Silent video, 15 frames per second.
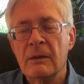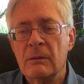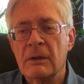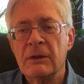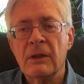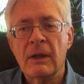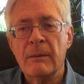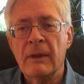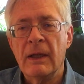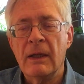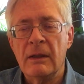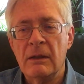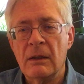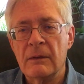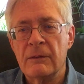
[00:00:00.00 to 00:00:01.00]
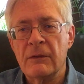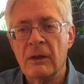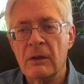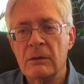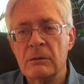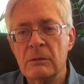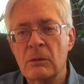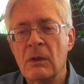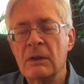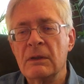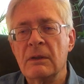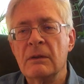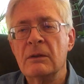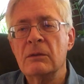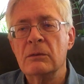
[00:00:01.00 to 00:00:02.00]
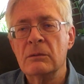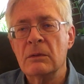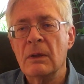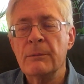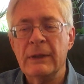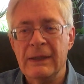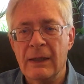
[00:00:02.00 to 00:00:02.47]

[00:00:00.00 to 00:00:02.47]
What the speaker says: One time I had a young fellow who walked into,